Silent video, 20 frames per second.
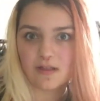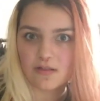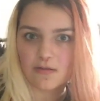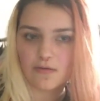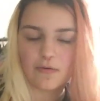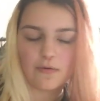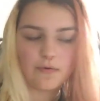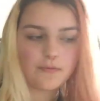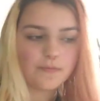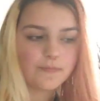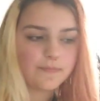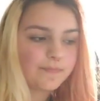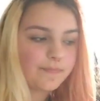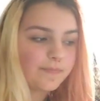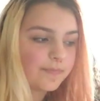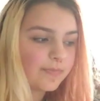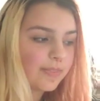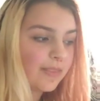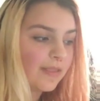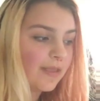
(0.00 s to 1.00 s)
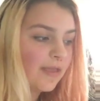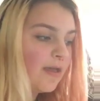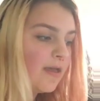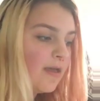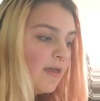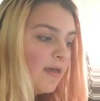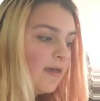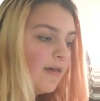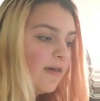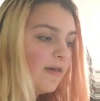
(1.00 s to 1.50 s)
saw.
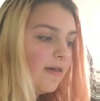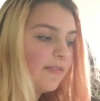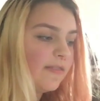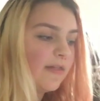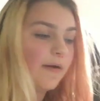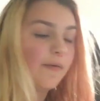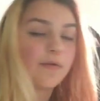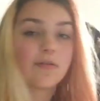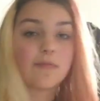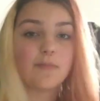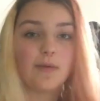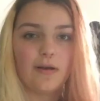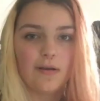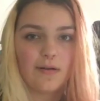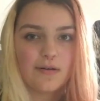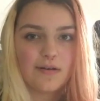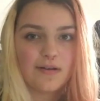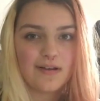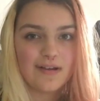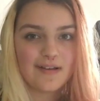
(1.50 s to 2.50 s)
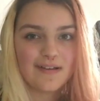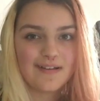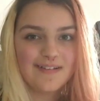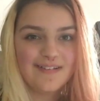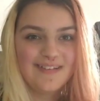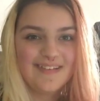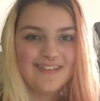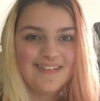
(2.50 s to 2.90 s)
That was my logic.